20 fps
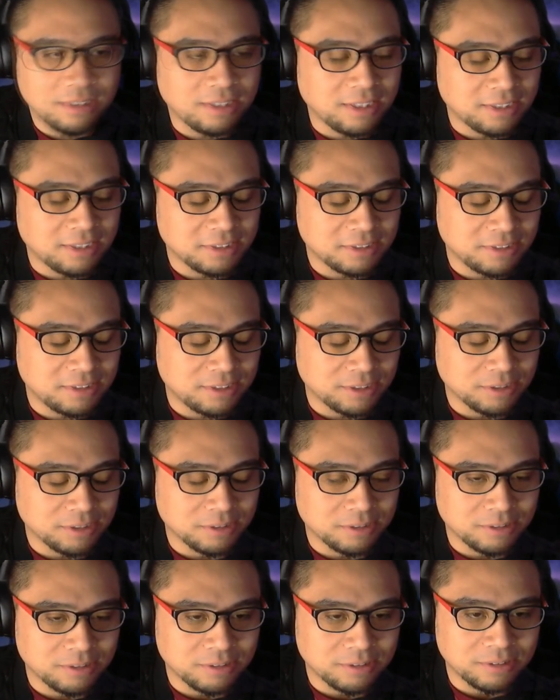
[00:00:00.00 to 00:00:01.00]

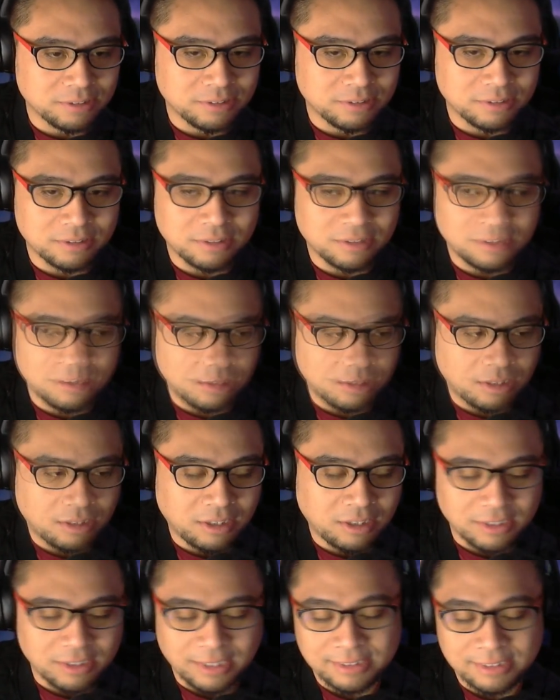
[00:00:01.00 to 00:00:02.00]
into
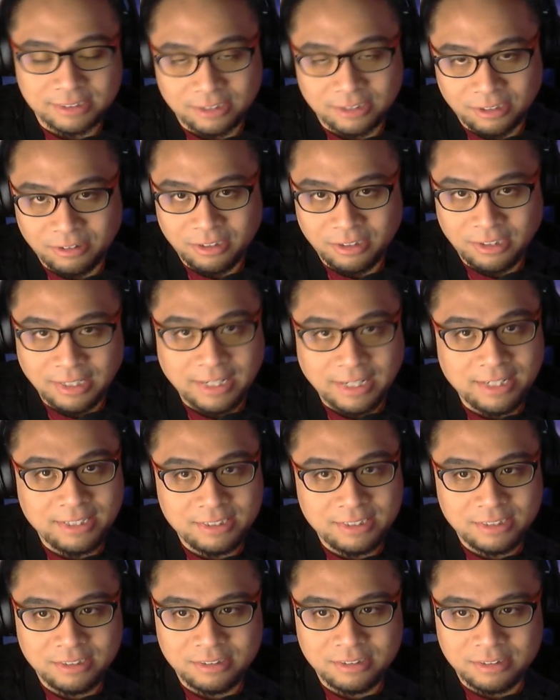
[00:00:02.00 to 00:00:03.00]
Honkai Star Rail
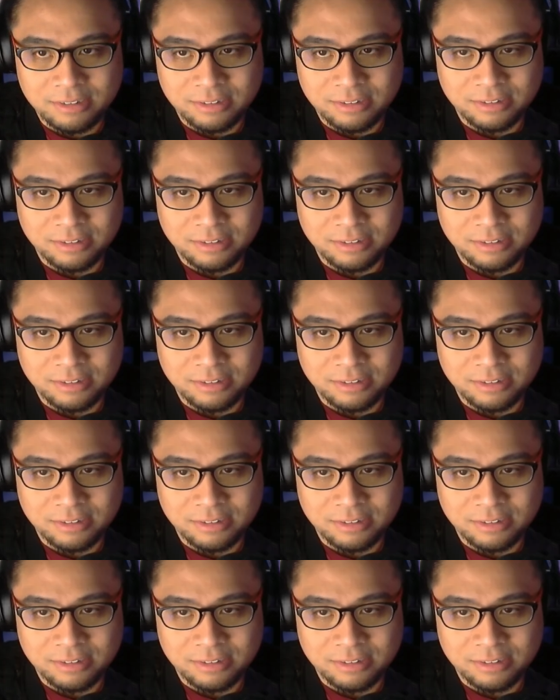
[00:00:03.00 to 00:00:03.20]
and